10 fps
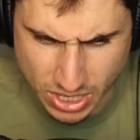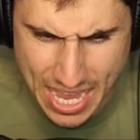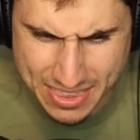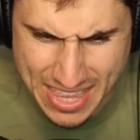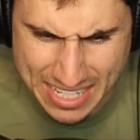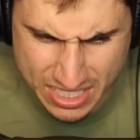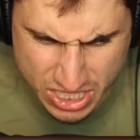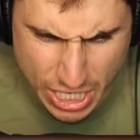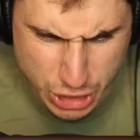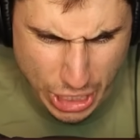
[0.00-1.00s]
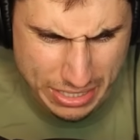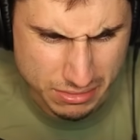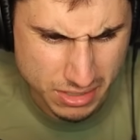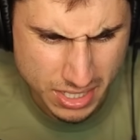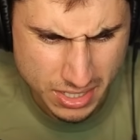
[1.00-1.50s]
to like that
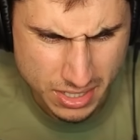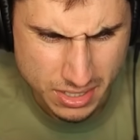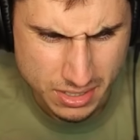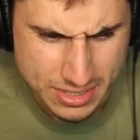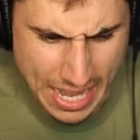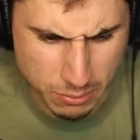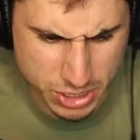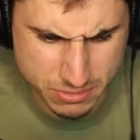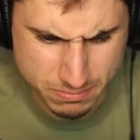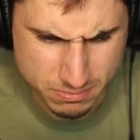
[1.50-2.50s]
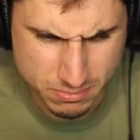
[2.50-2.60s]
decision. That was...